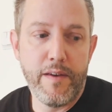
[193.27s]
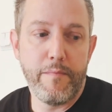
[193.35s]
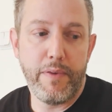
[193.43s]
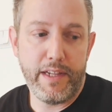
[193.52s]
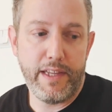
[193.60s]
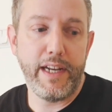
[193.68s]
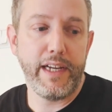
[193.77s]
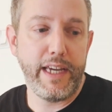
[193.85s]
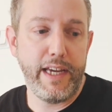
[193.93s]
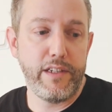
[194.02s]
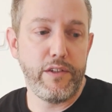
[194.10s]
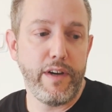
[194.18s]
But then
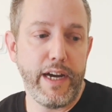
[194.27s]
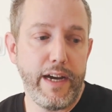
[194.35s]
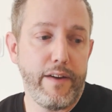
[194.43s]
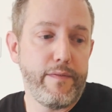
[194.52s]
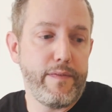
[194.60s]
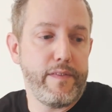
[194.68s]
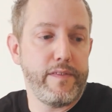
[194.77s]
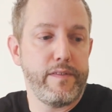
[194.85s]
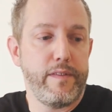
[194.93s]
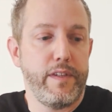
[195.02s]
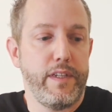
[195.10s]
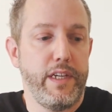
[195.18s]
again, you have
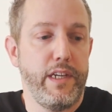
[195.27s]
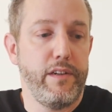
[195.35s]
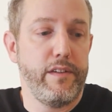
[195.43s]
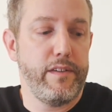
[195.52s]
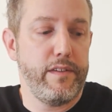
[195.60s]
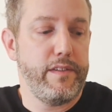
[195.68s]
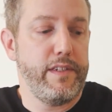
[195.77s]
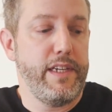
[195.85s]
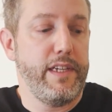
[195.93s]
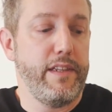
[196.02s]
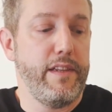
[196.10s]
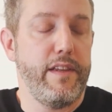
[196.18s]
here
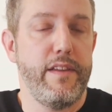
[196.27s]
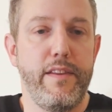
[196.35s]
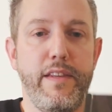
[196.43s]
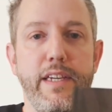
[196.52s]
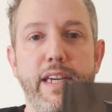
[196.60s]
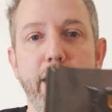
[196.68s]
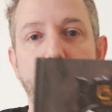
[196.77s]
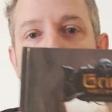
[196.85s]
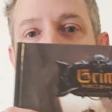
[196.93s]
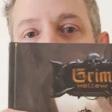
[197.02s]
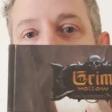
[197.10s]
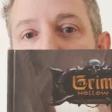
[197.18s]
in the
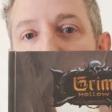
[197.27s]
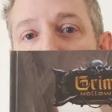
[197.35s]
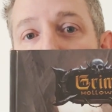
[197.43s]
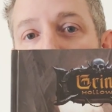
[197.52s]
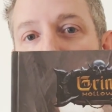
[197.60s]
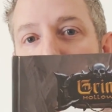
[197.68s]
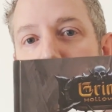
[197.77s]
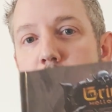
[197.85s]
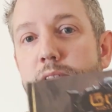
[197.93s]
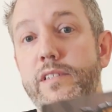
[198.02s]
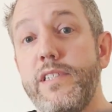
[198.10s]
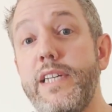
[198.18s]
campaign guide
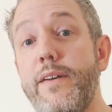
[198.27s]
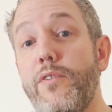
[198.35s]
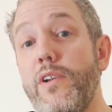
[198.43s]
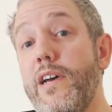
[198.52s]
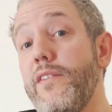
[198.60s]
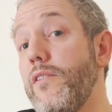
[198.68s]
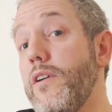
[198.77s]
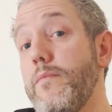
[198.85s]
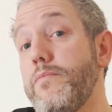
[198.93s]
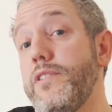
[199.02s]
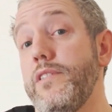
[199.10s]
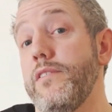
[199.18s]
several other
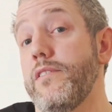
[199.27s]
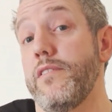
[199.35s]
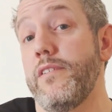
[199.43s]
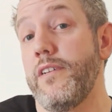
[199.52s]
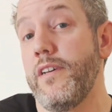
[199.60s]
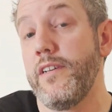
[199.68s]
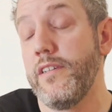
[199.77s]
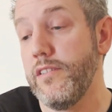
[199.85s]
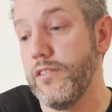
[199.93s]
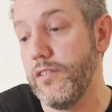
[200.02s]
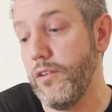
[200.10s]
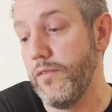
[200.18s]
options.
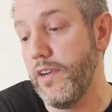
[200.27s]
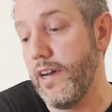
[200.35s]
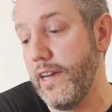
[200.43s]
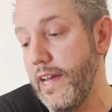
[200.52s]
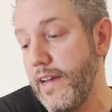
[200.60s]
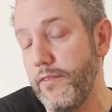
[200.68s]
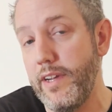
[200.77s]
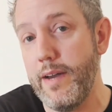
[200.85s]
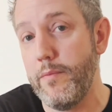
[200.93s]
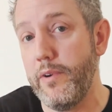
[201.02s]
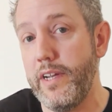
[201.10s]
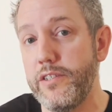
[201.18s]
So not every
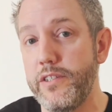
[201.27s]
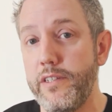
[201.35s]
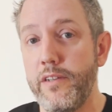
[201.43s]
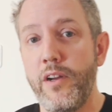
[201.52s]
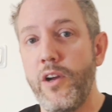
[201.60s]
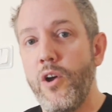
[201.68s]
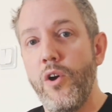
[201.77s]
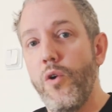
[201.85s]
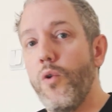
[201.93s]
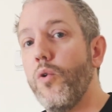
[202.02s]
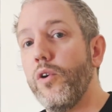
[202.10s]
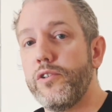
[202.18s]
aberration
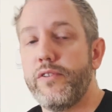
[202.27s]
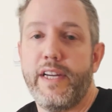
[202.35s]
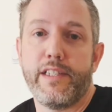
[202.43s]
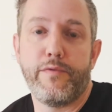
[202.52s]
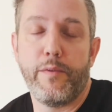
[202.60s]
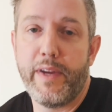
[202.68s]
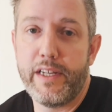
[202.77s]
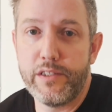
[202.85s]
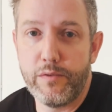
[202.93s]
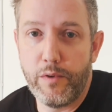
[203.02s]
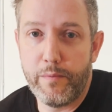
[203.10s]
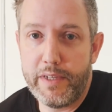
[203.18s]
or
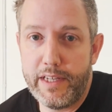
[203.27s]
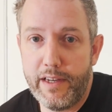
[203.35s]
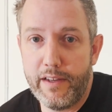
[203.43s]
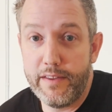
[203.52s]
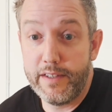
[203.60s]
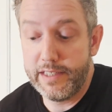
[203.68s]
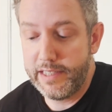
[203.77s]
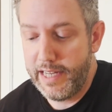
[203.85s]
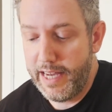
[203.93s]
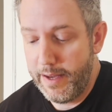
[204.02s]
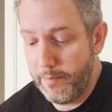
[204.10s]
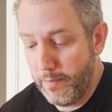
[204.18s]
transformation will be the
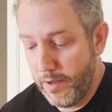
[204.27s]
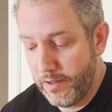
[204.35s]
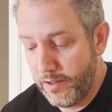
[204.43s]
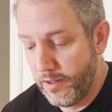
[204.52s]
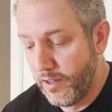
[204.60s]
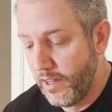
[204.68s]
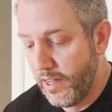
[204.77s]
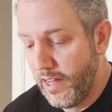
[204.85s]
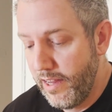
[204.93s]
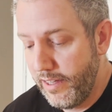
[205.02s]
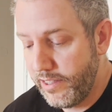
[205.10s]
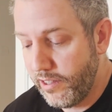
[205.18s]
same.
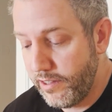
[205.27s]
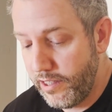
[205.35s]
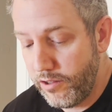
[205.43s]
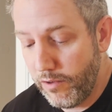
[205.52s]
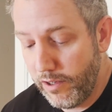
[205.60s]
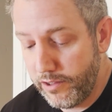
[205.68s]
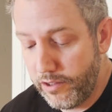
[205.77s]
Let's continue on